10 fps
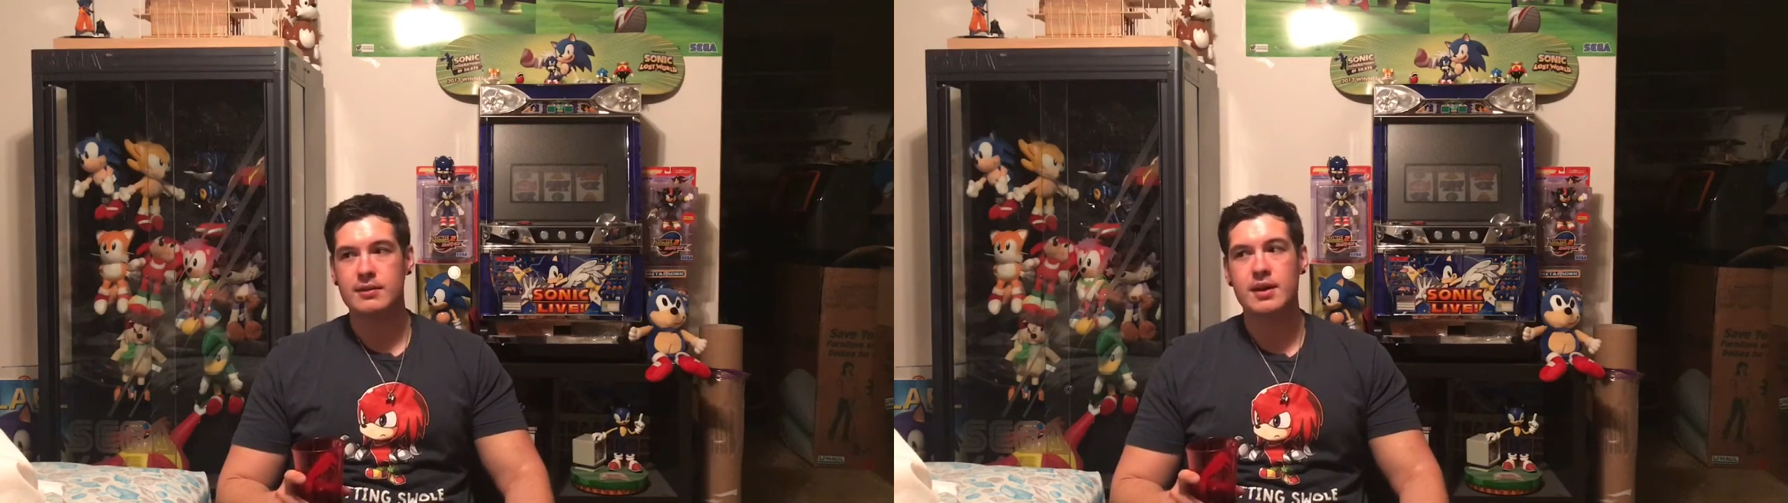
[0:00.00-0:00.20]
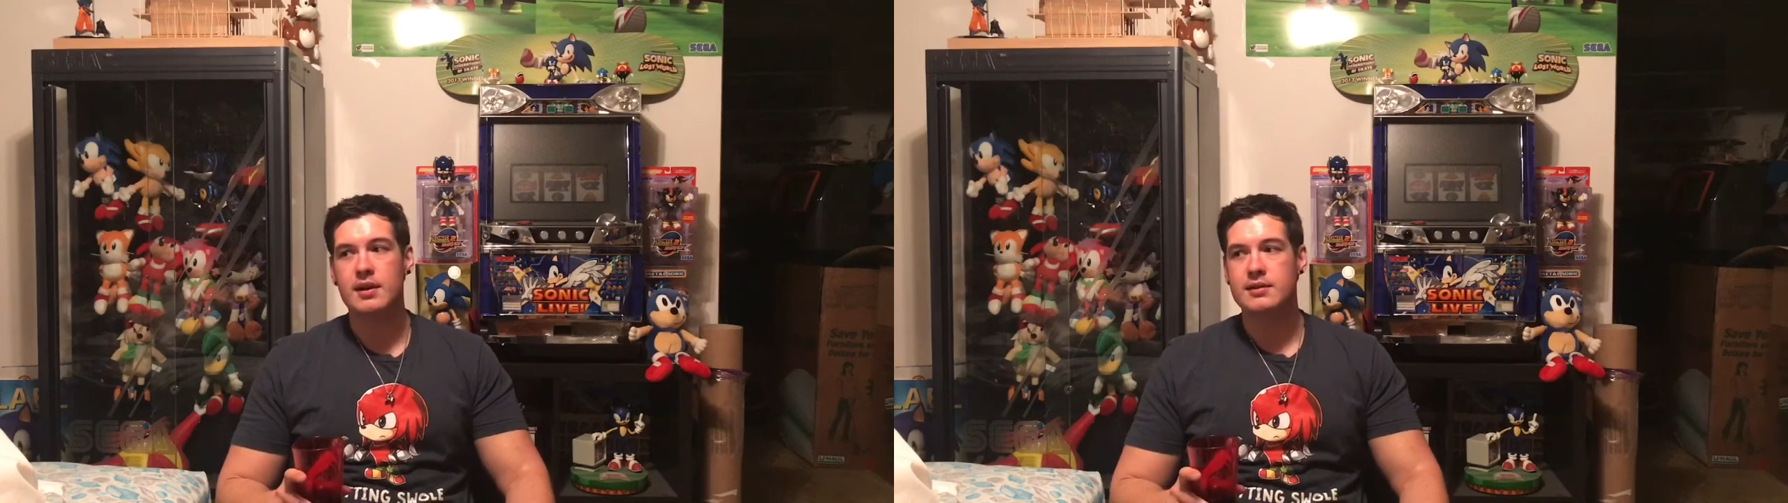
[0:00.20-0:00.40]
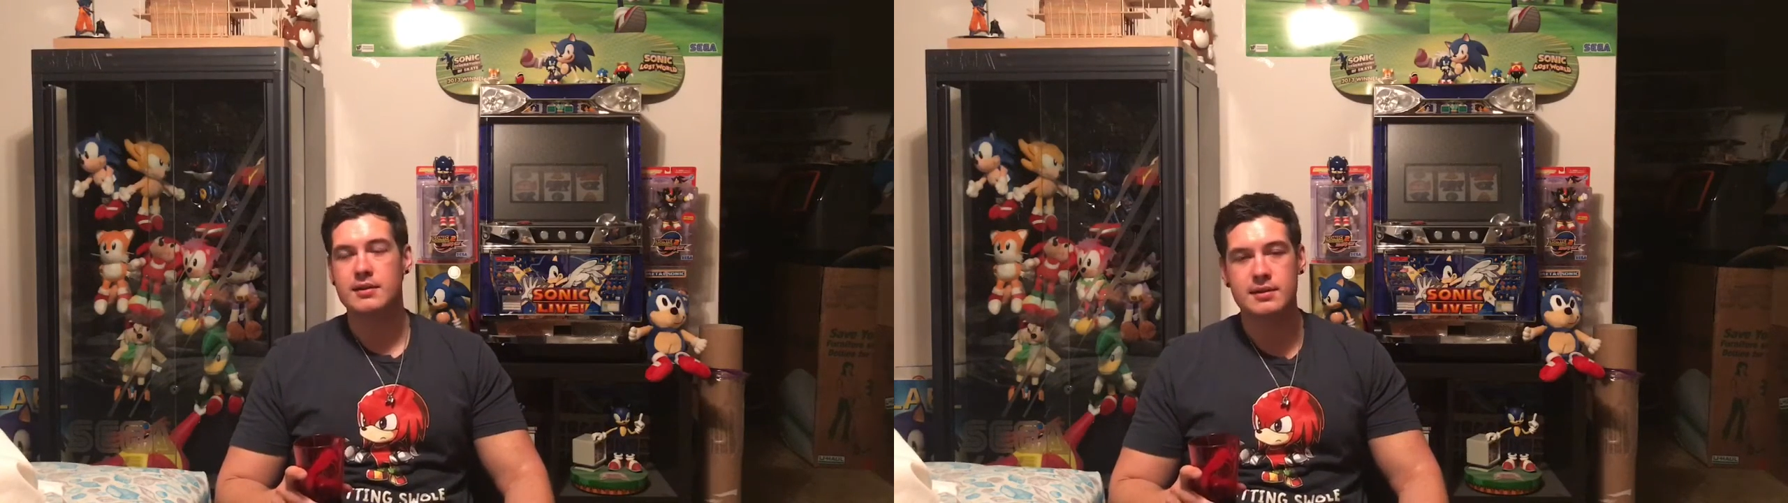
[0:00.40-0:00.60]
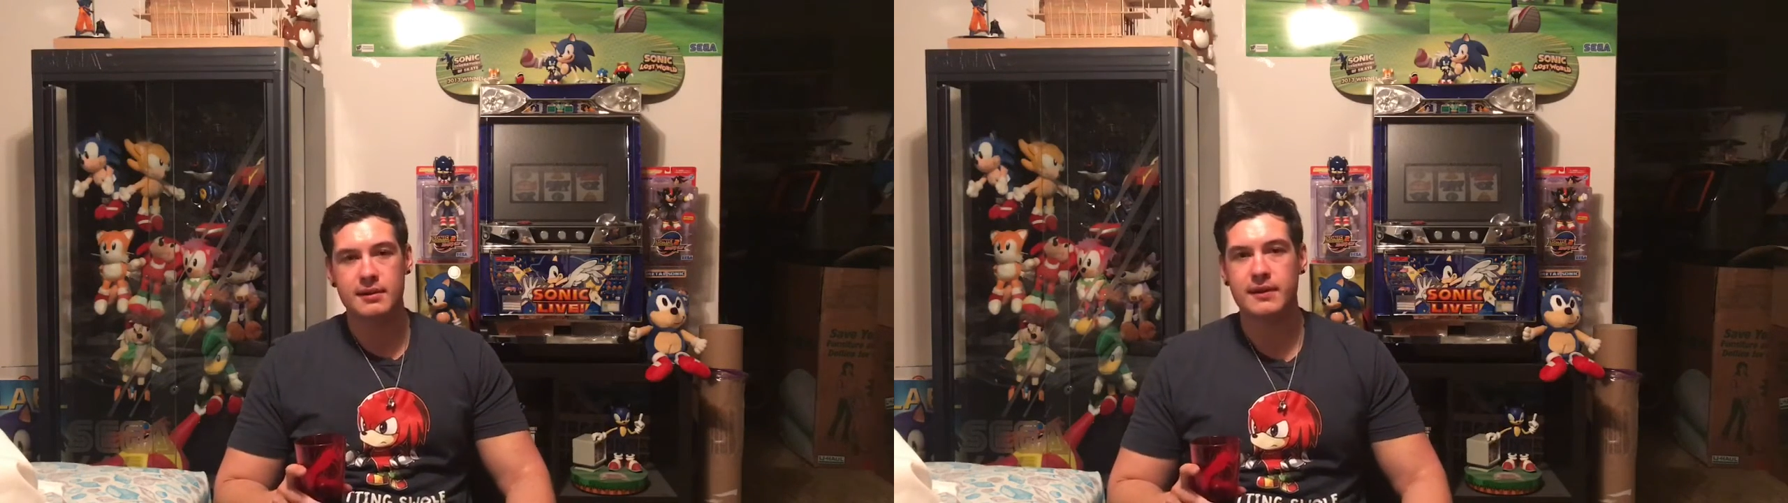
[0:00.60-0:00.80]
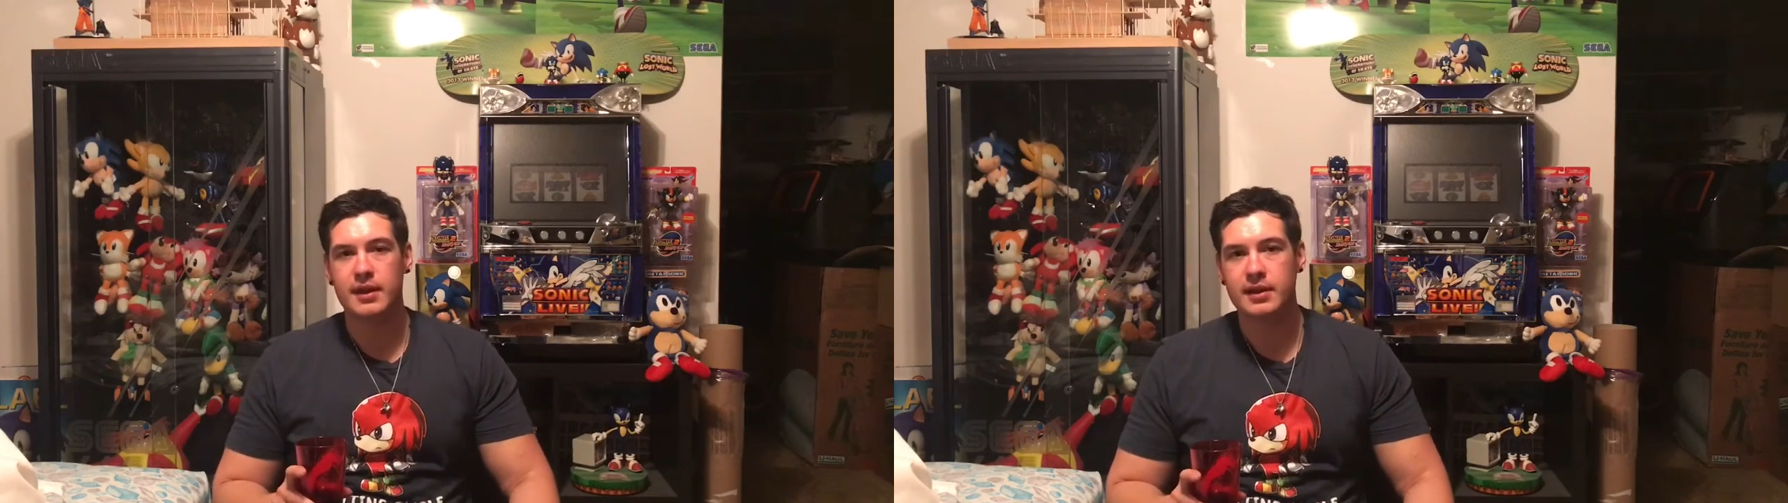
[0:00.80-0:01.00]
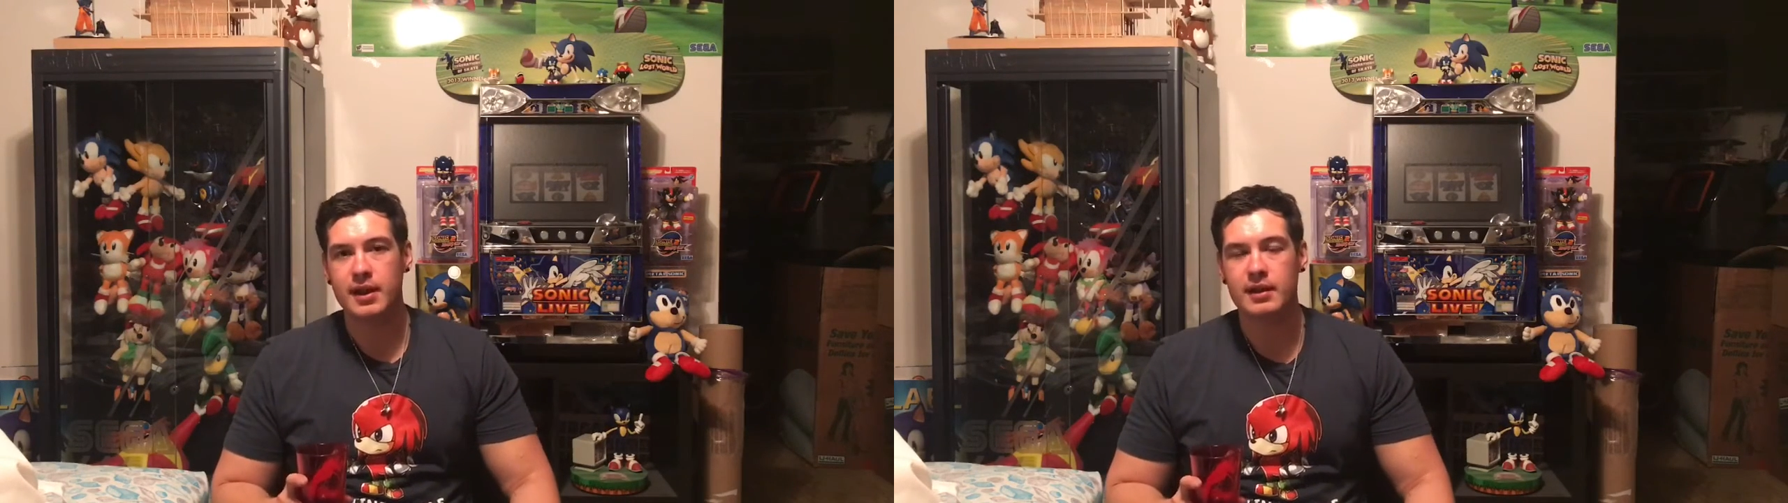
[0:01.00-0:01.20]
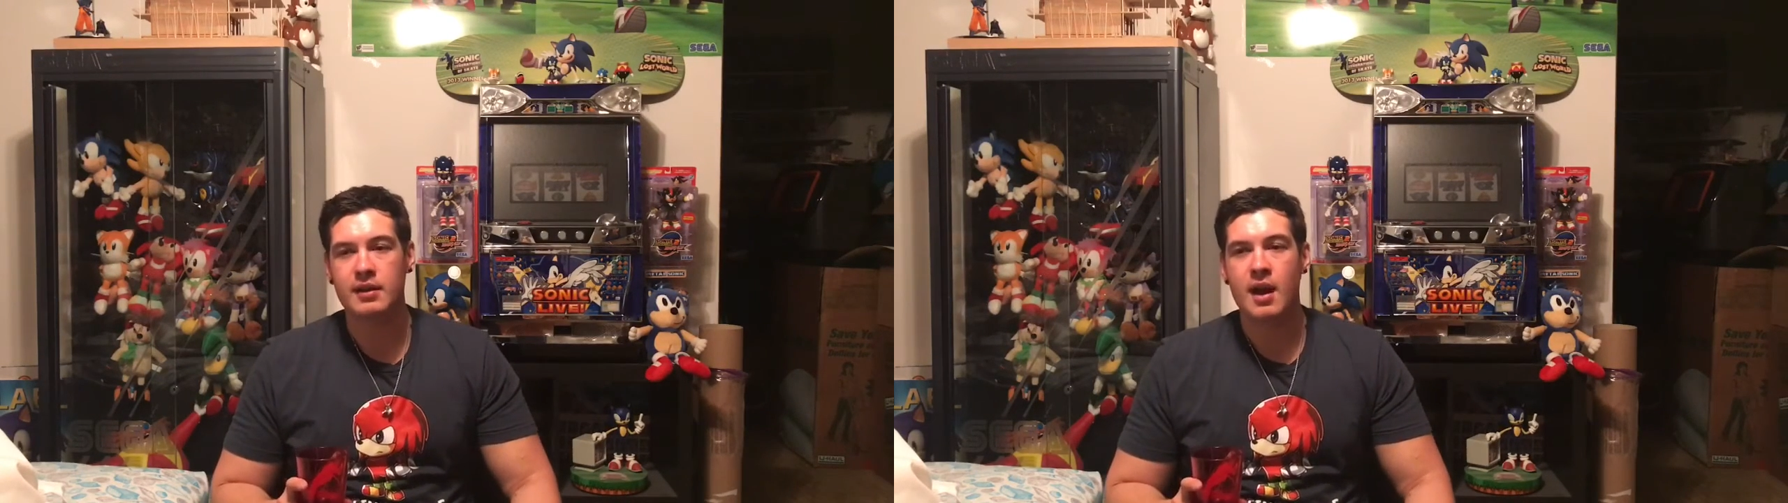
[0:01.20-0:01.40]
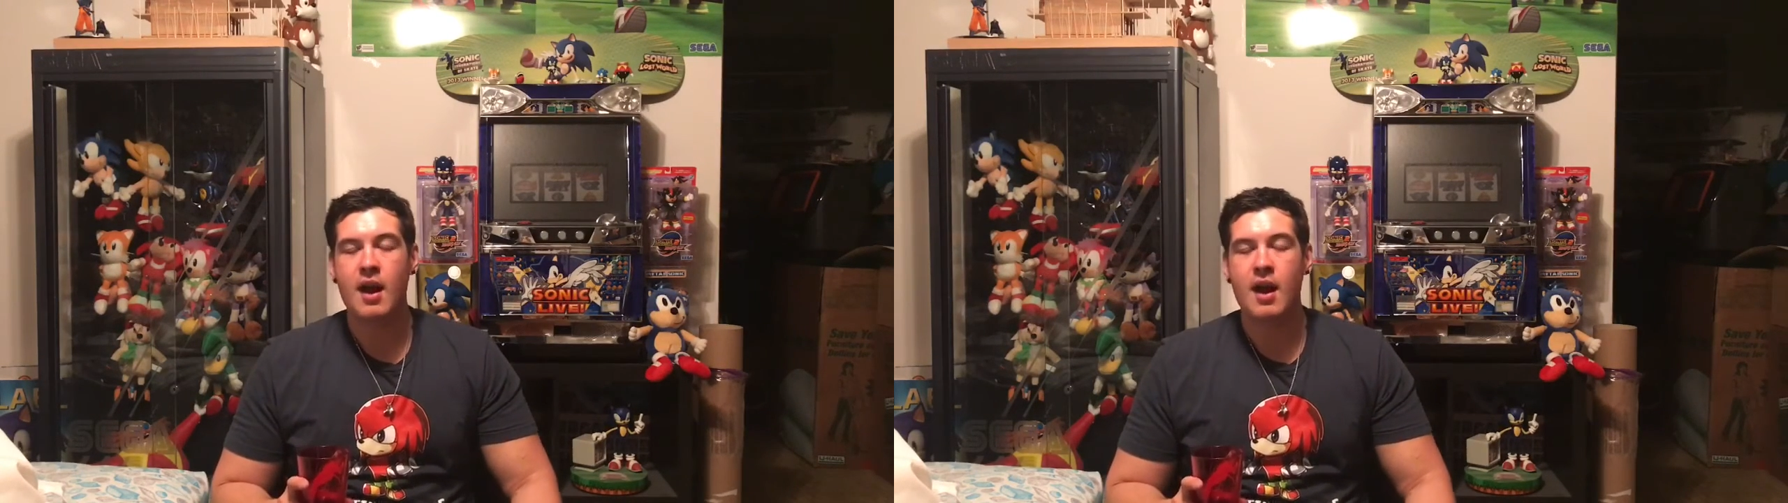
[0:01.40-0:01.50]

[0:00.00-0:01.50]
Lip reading: tons of stuff like that.